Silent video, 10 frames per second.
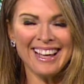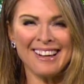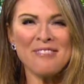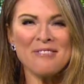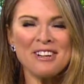
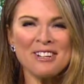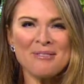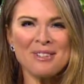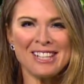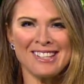Hello, very
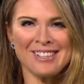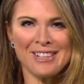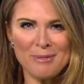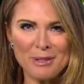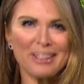good morning to
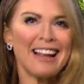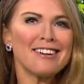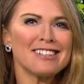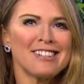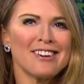you. A bit of a
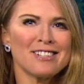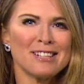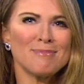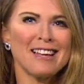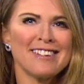cloudy start
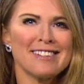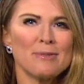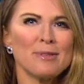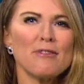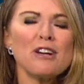in places
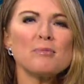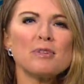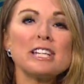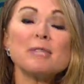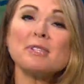with a fresh
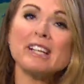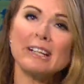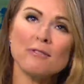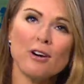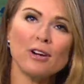breeze,
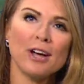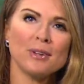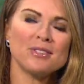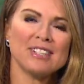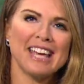particularly for our
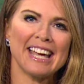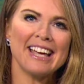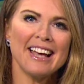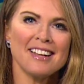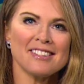coast today.
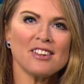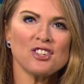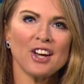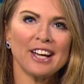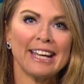
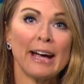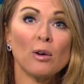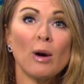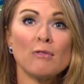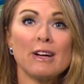Sunshine getting out
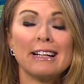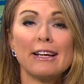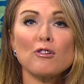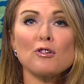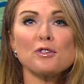quite readily
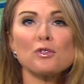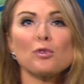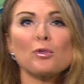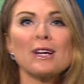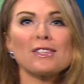across the
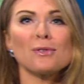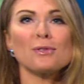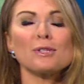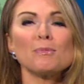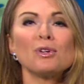northwest through
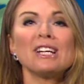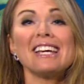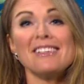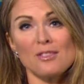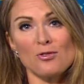this morning.
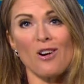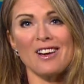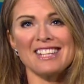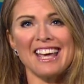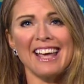It's a
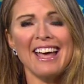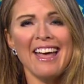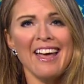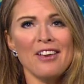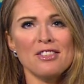dry day.
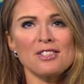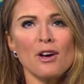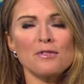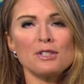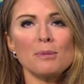And this
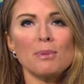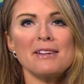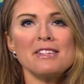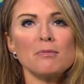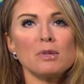afternoon,
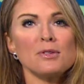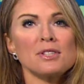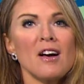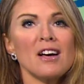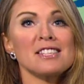plenty of blue
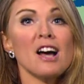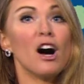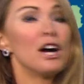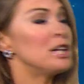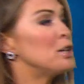skies,
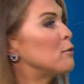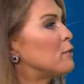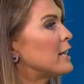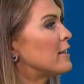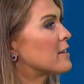high
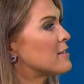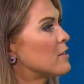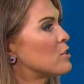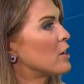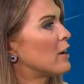UV in that
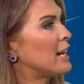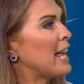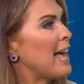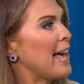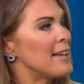sunshine,
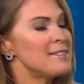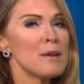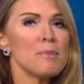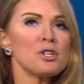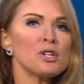and
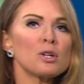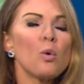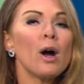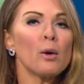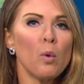temperatures
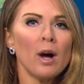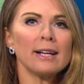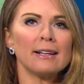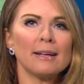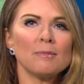quite
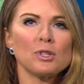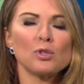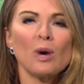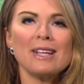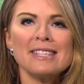widely to
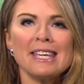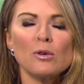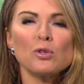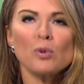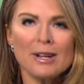20
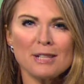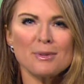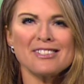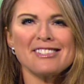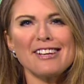or
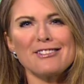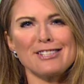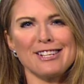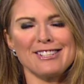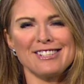21
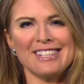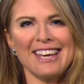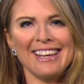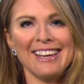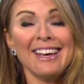Celsius
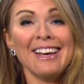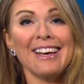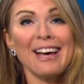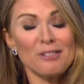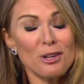today.
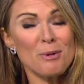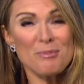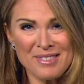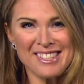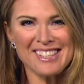Have a good
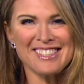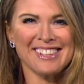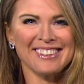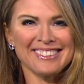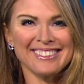one. See you
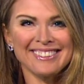soon.